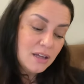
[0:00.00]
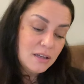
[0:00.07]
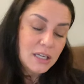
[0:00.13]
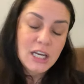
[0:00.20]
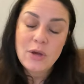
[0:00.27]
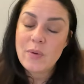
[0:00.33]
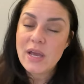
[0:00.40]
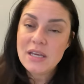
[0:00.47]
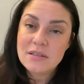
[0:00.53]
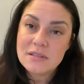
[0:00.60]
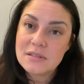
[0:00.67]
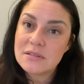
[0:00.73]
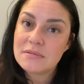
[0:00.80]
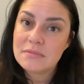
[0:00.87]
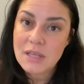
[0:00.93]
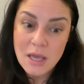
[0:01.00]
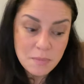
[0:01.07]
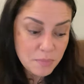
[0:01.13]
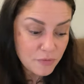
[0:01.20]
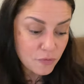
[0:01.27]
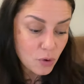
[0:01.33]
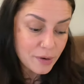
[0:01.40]
Anyways, and
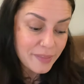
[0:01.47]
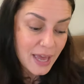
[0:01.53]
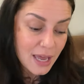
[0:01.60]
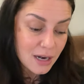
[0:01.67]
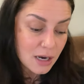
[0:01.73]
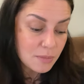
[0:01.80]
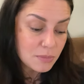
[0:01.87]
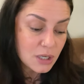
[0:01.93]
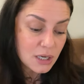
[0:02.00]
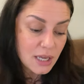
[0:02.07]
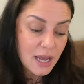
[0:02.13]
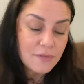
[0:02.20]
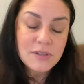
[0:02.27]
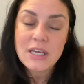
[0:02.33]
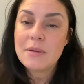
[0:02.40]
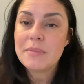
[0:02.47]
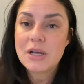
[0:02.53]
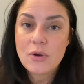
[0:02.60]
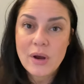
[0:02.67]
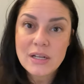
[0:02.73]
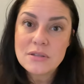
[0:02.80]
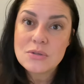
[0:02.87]
before that, I'm going to have to get my
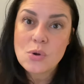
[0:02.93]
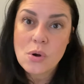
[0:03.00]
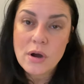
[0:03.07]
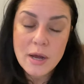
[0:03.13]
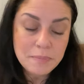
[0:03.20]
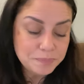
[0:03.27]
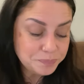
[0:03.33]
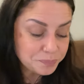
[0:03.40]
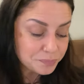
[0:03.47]
credit score up.